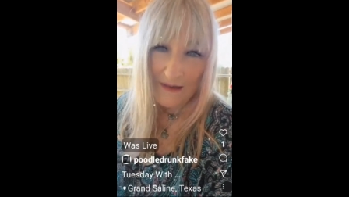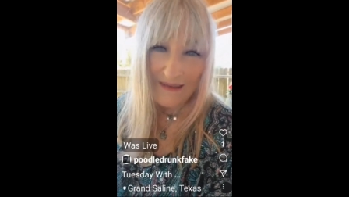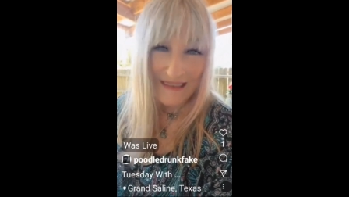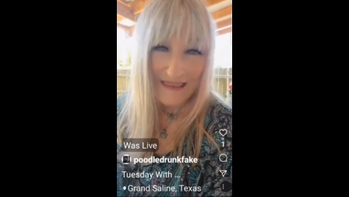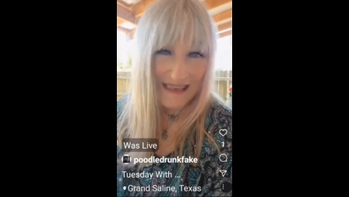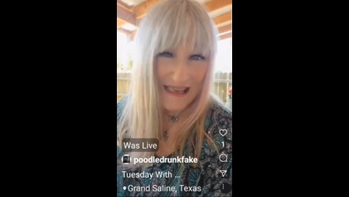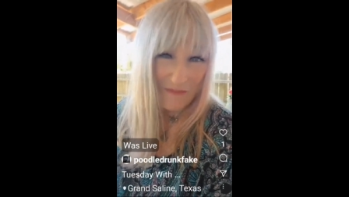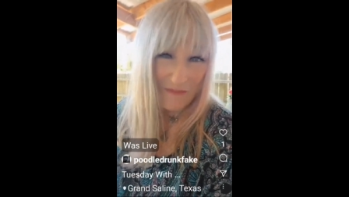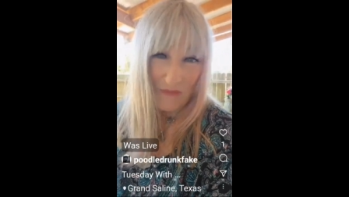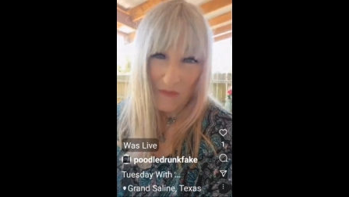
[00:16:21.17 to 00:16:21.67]

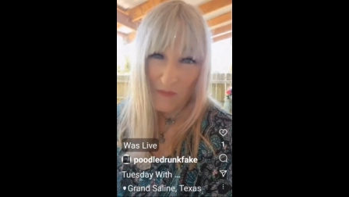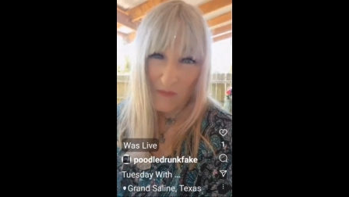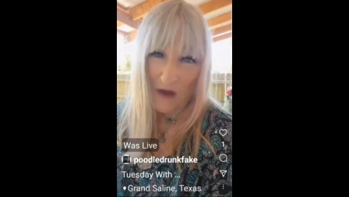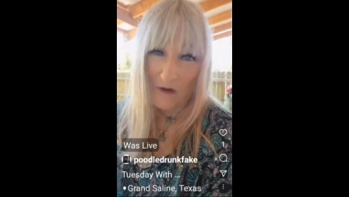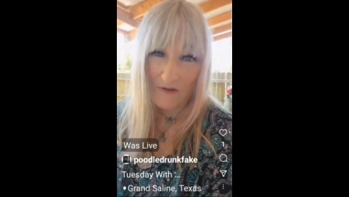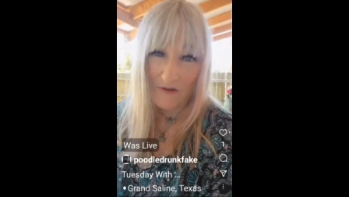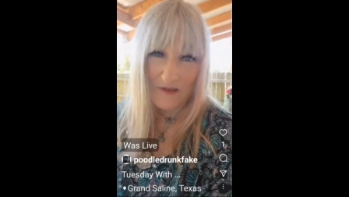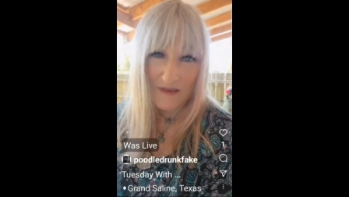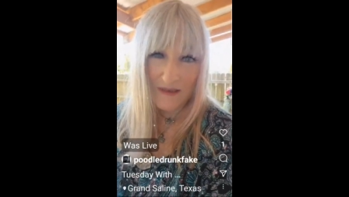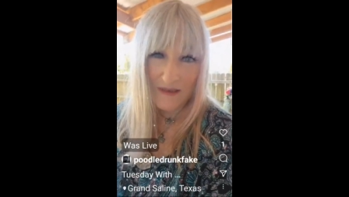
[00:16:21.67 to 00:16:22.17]
Keep me
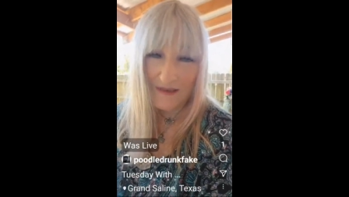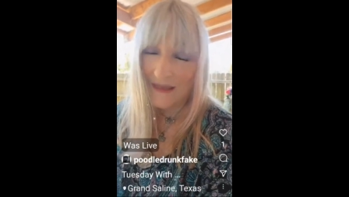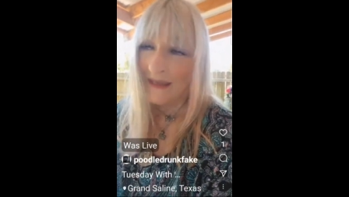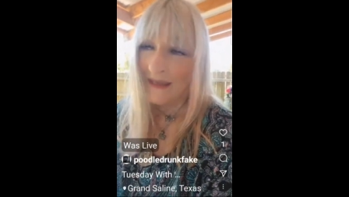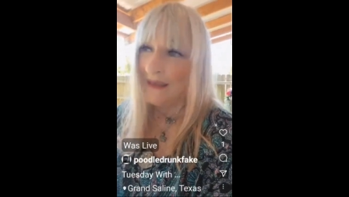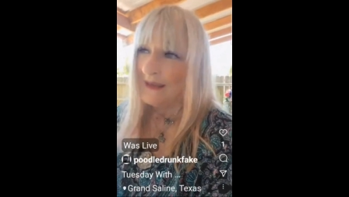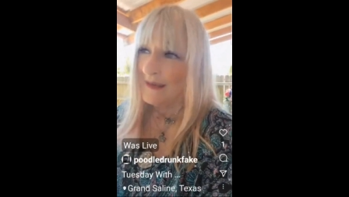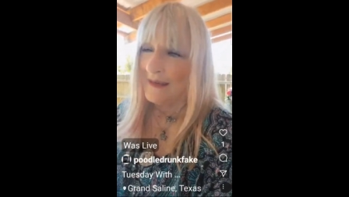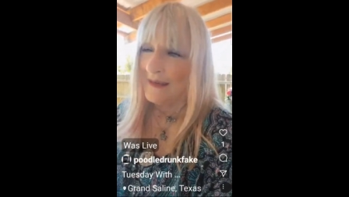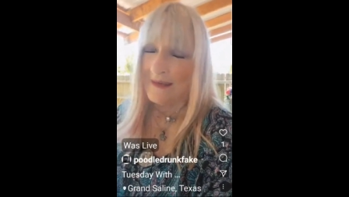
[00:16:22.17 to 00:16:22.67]
posted,
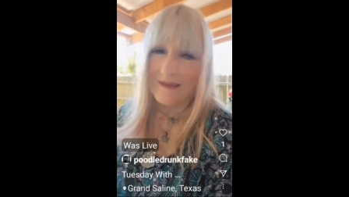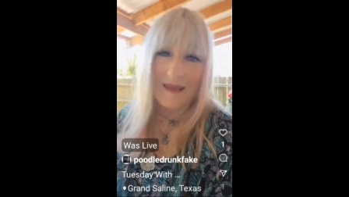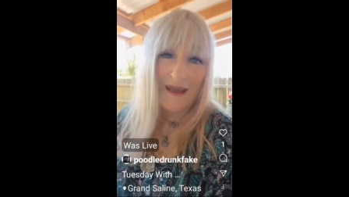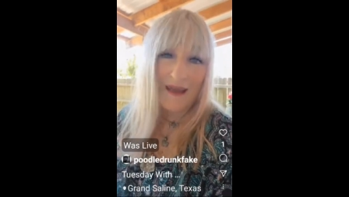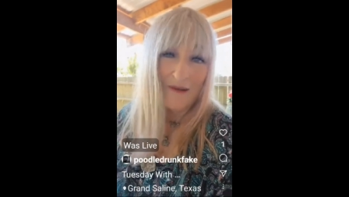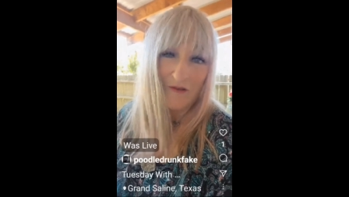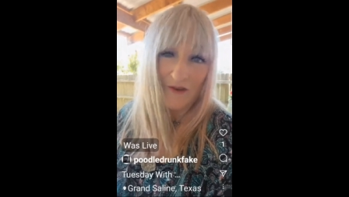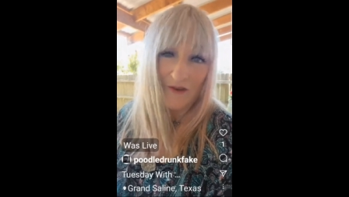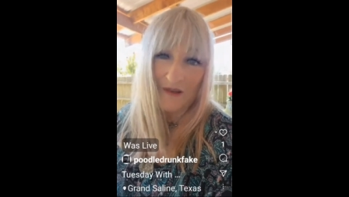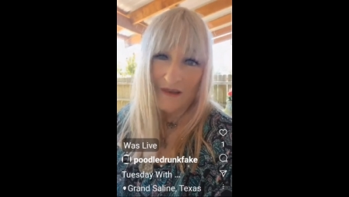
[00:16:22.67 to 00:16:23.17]
because I
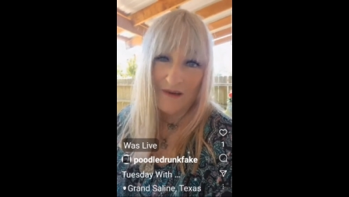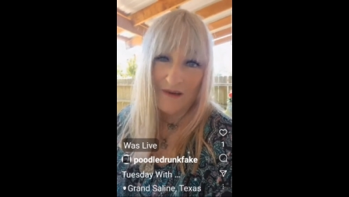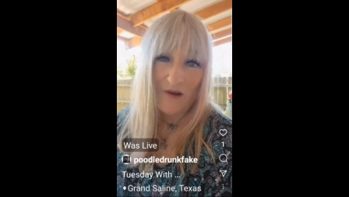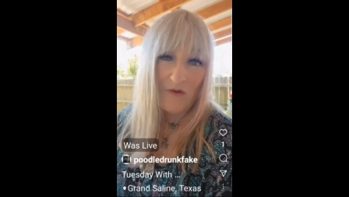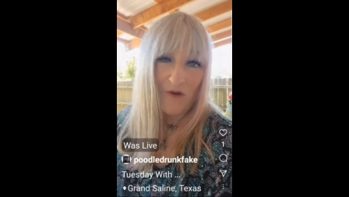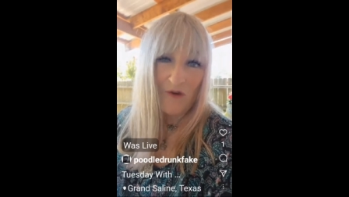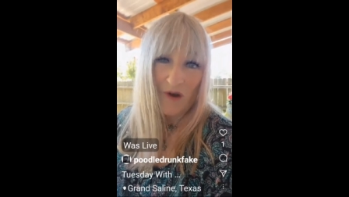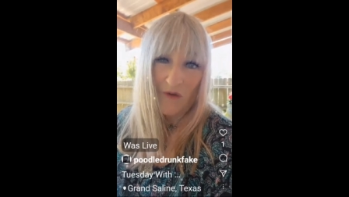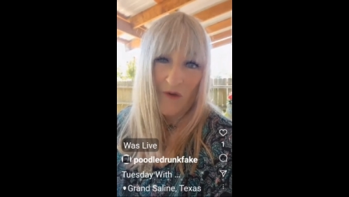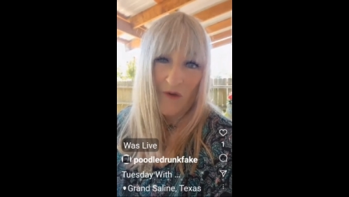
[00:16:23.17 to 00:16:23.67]
really don't
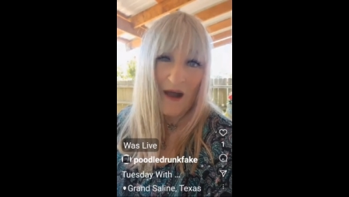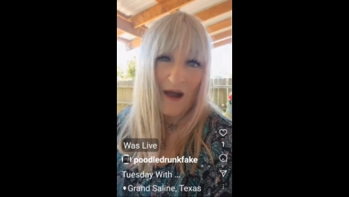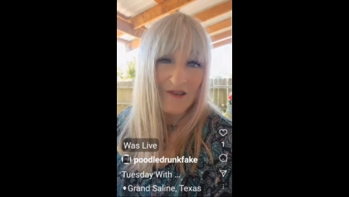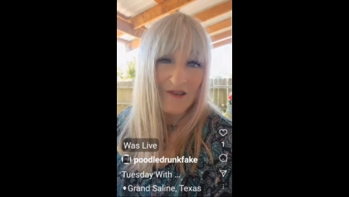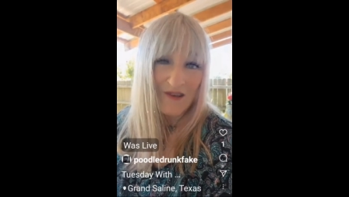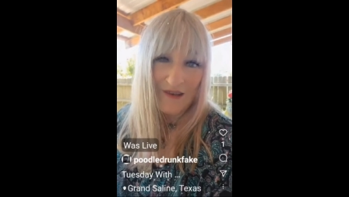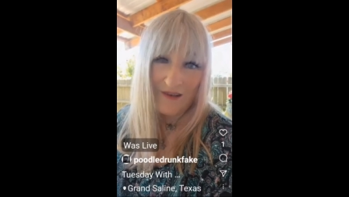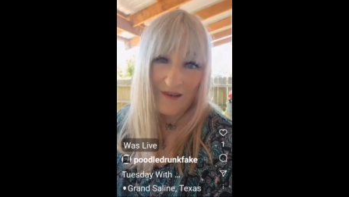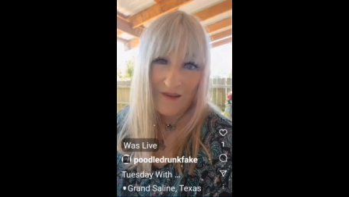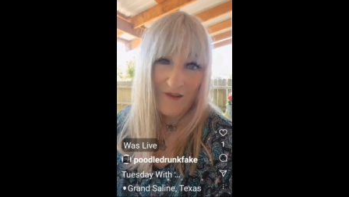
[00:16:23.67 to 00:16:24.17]
want to watch
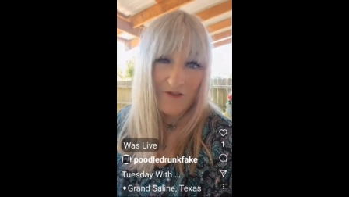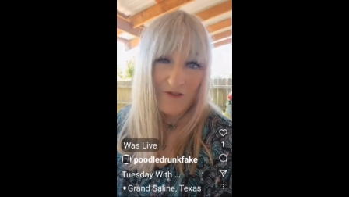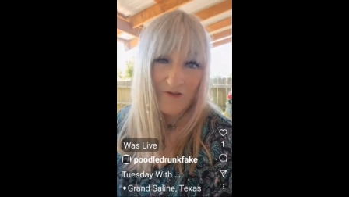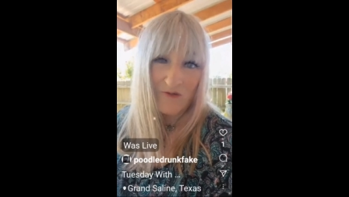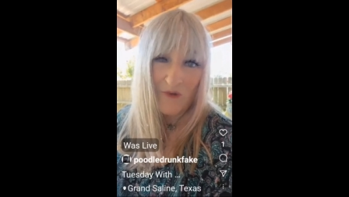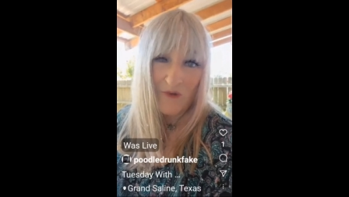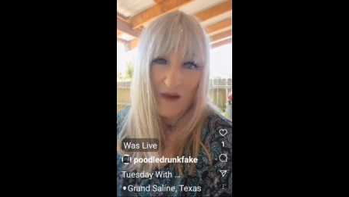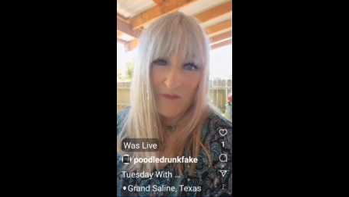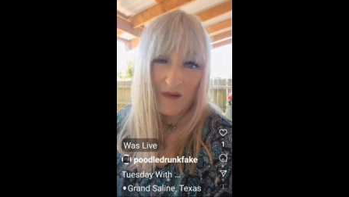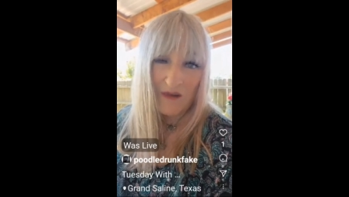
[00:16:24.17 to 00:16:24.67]
any of those
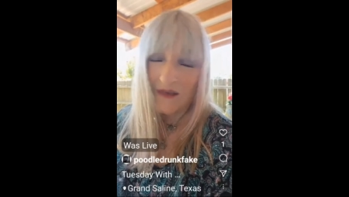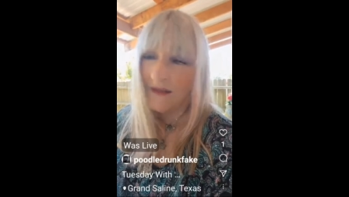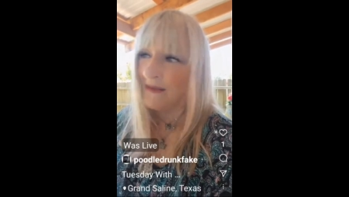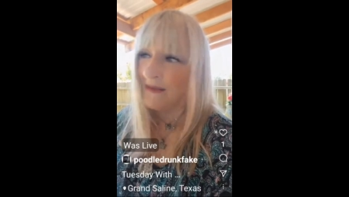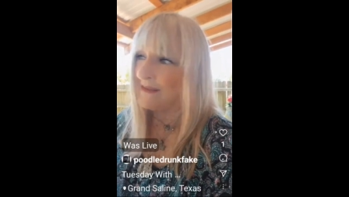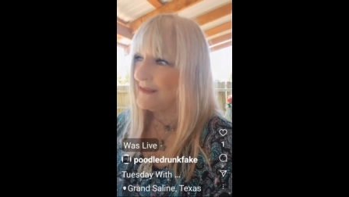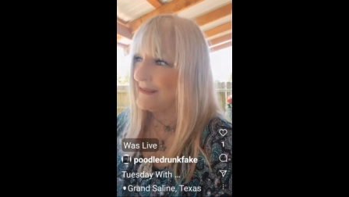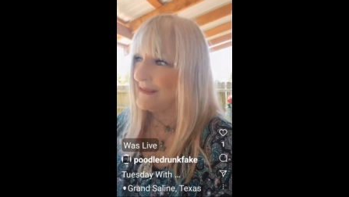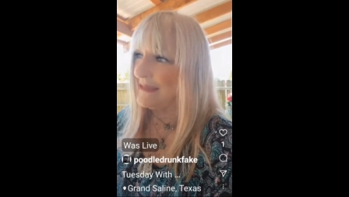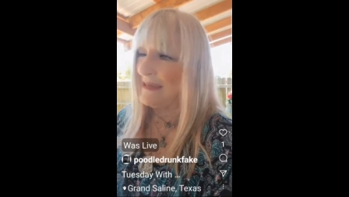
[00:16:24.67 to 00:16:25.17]
women.
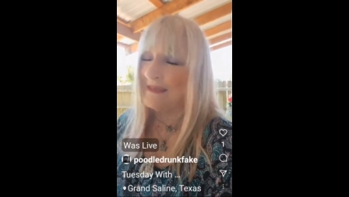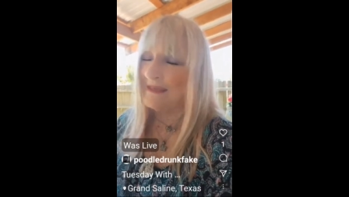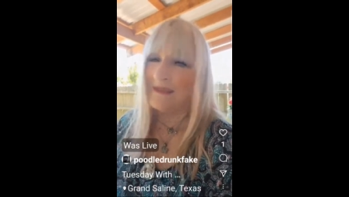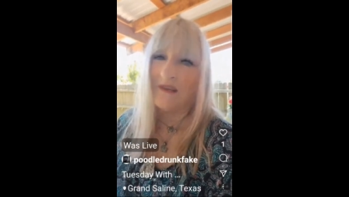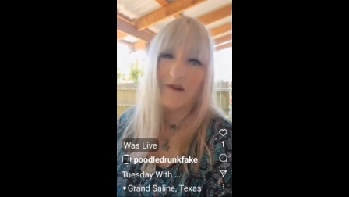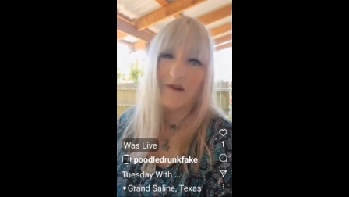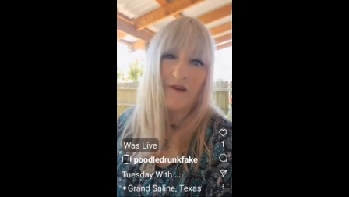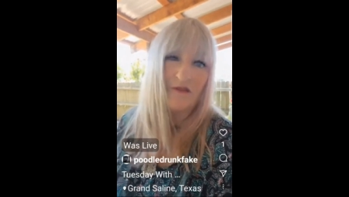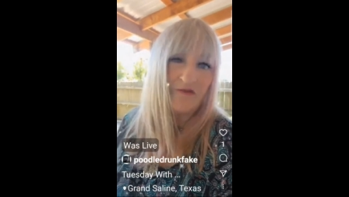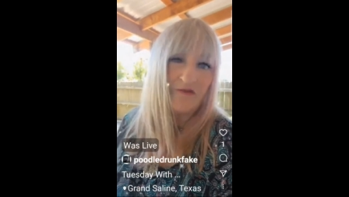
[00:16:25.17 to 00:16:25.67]
It's
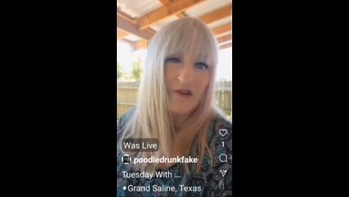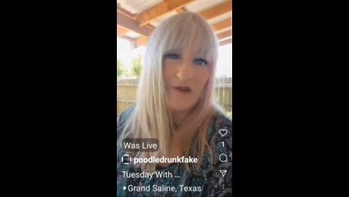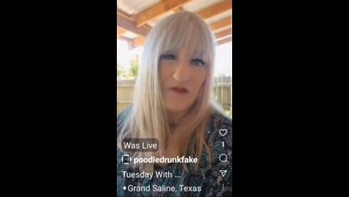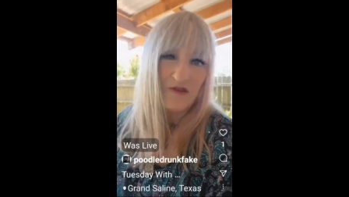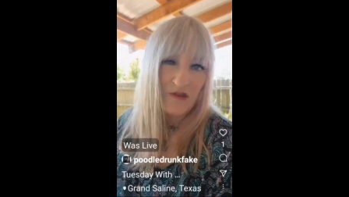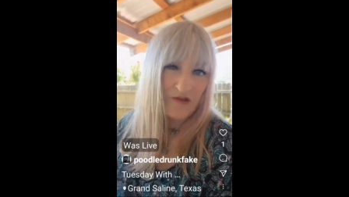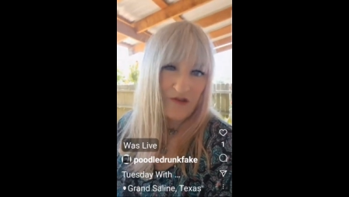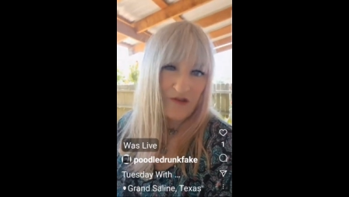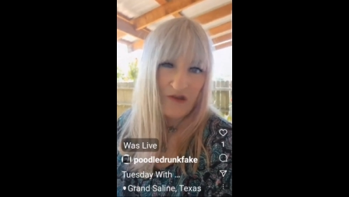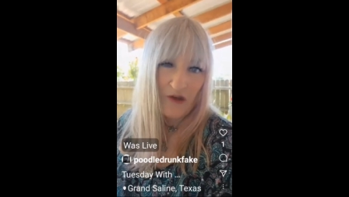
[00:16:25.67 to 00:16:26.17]
easier if you
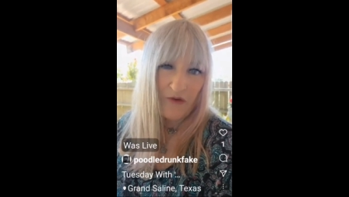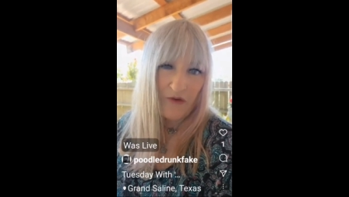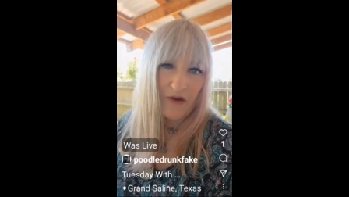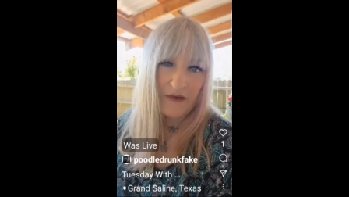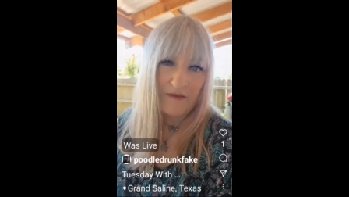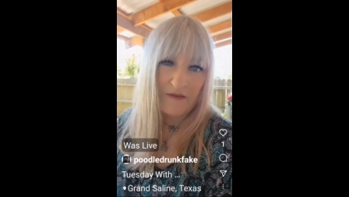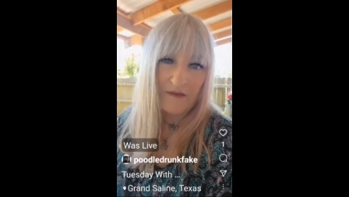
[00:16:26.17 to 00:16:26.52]
just do it.